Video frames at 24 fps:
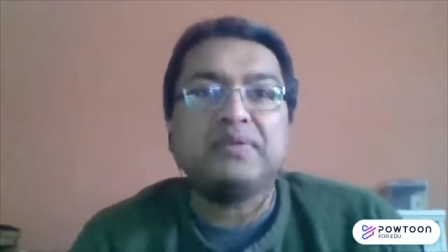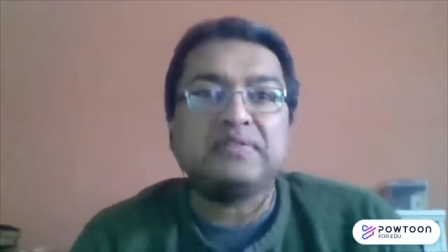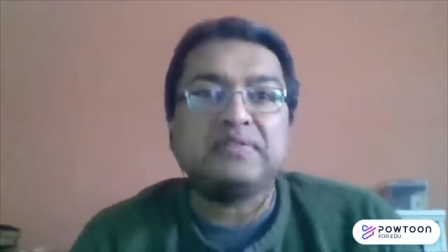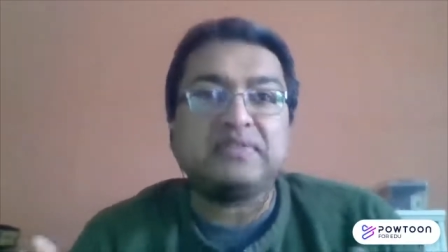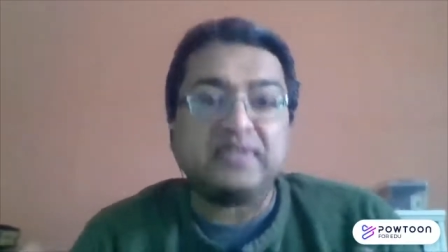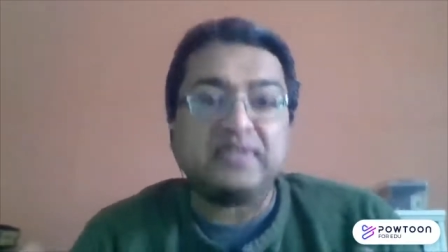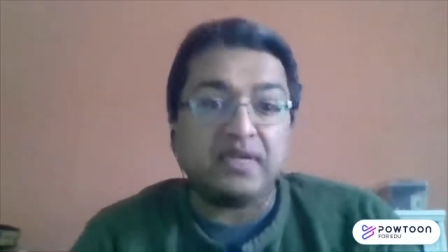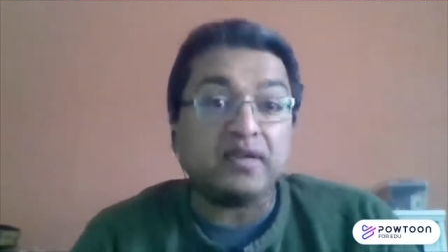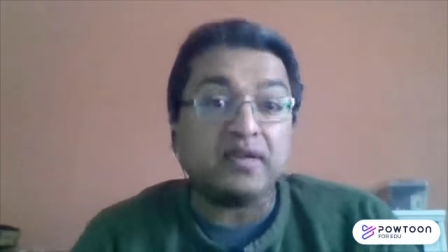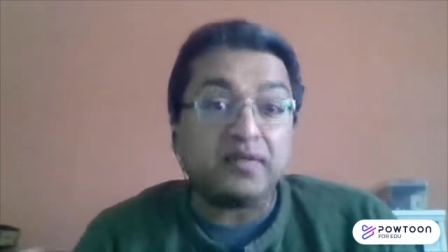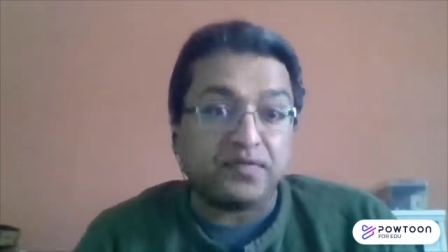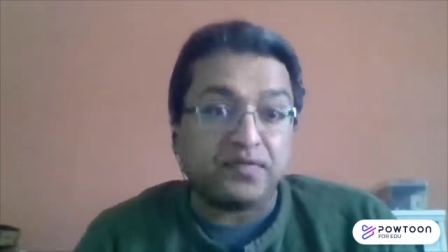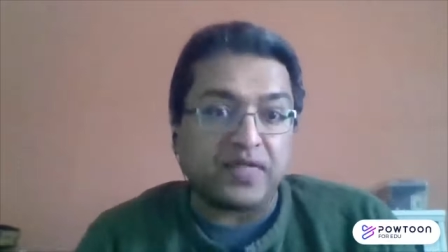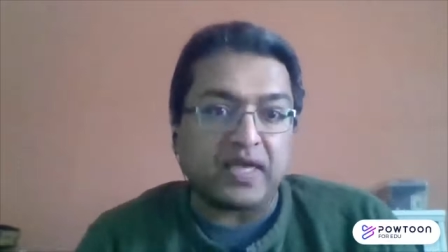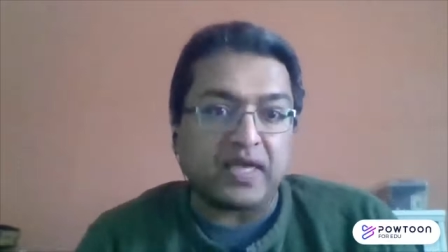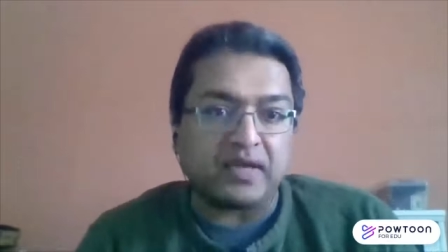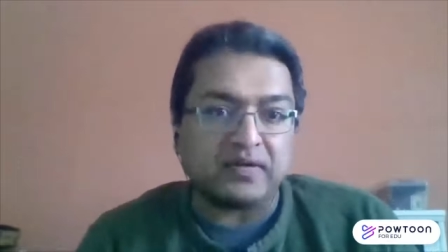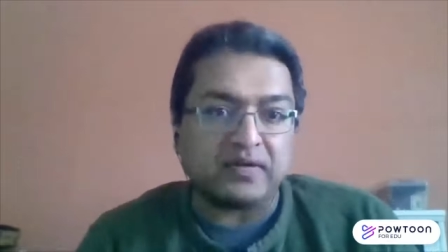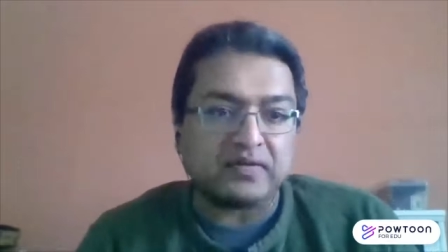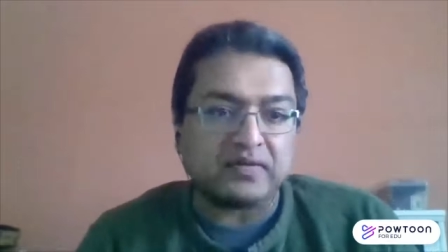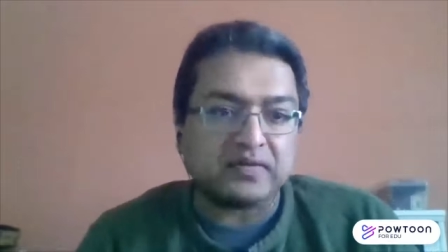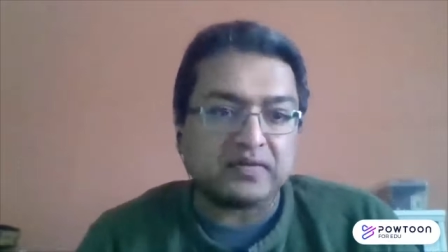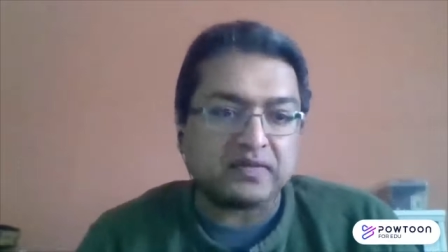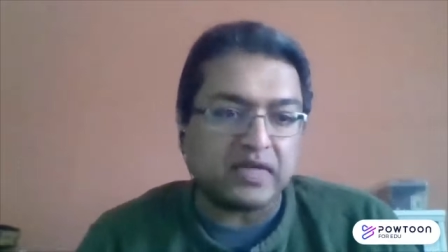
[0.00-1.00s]
did
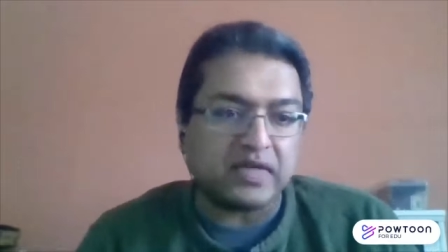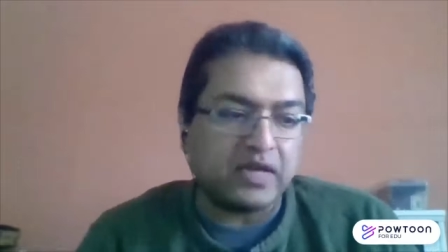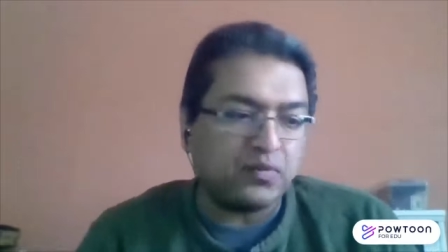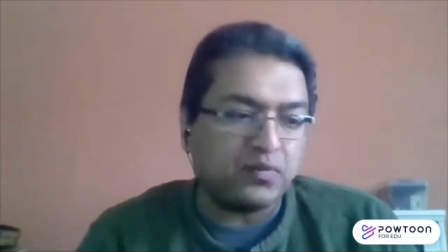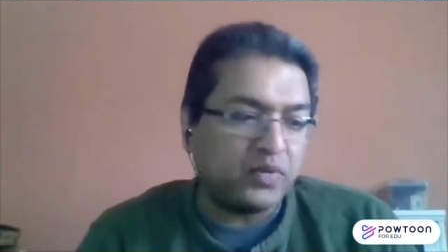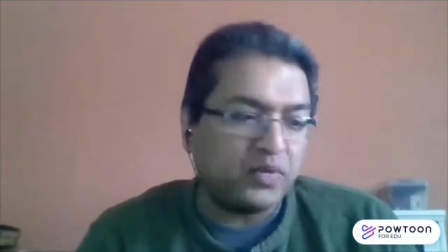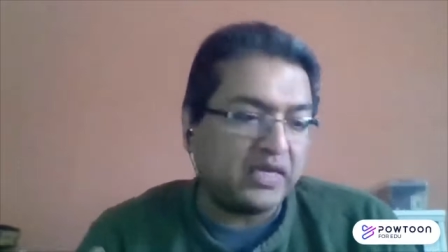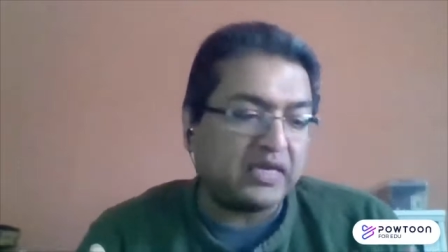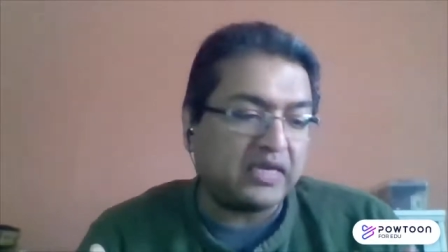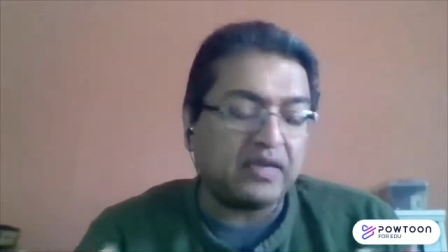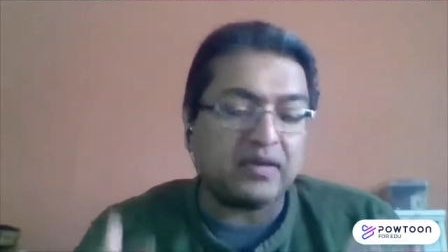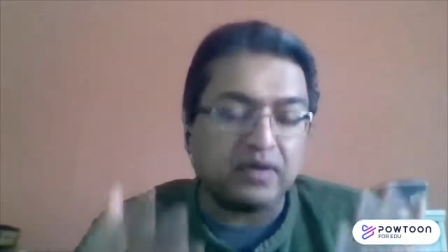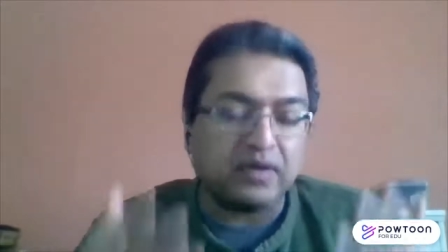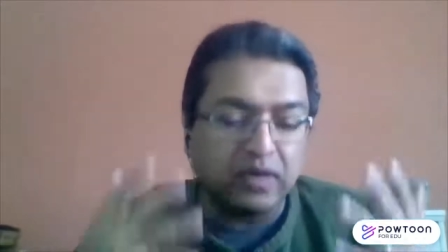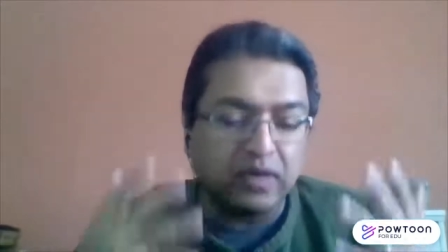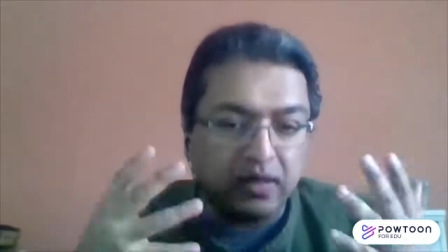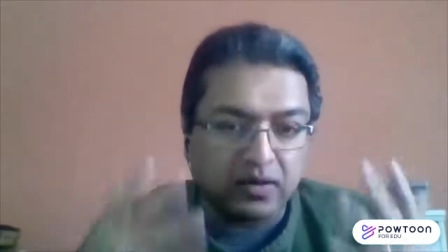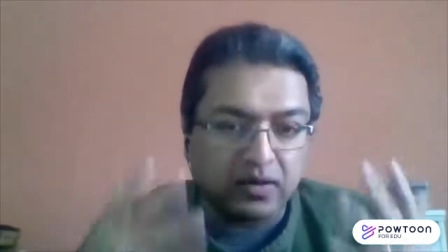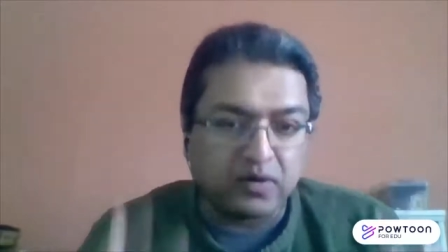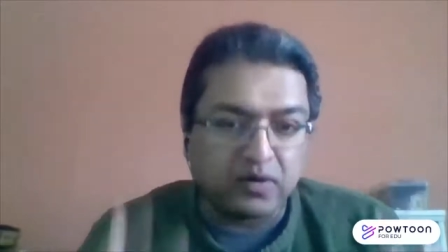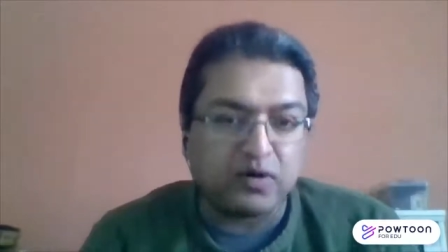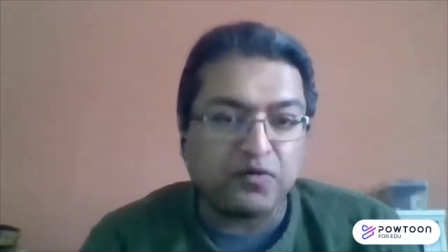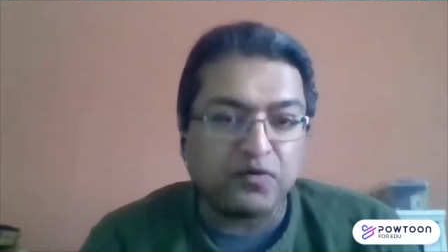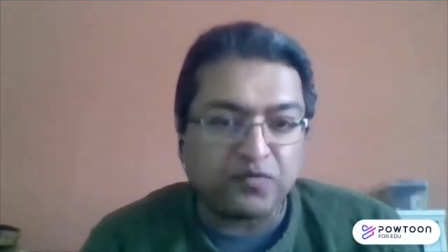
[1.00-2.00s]
things and we can
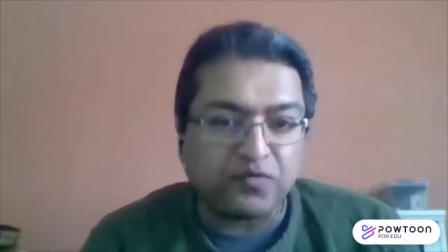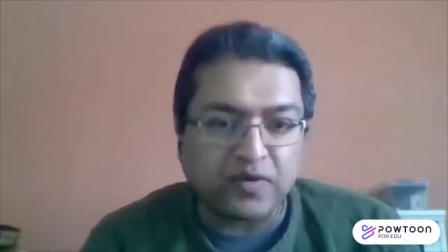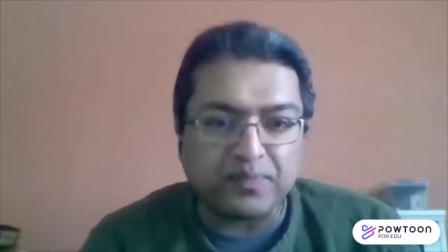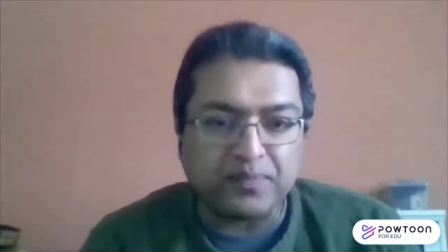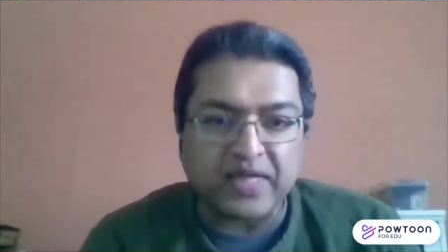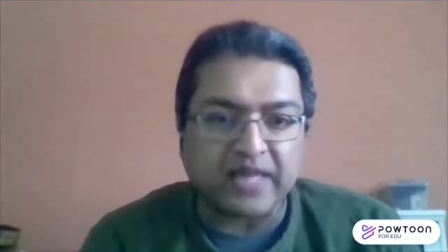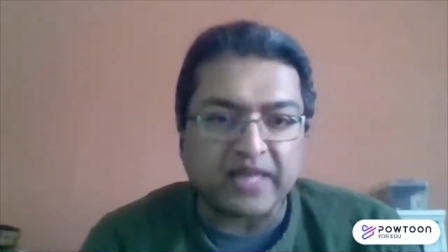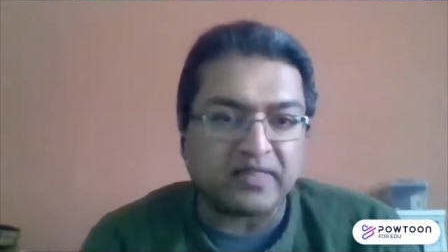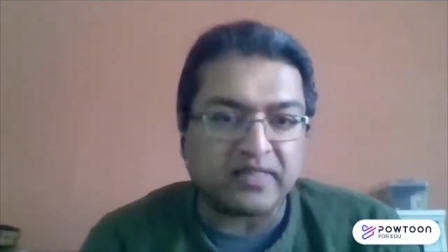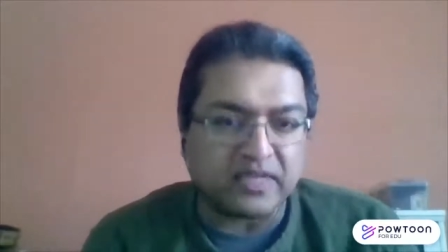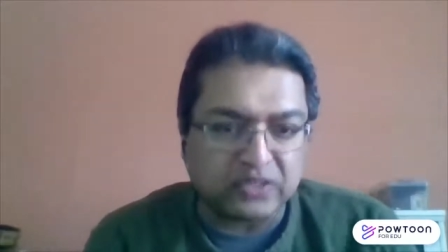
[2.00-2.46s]
learn from that.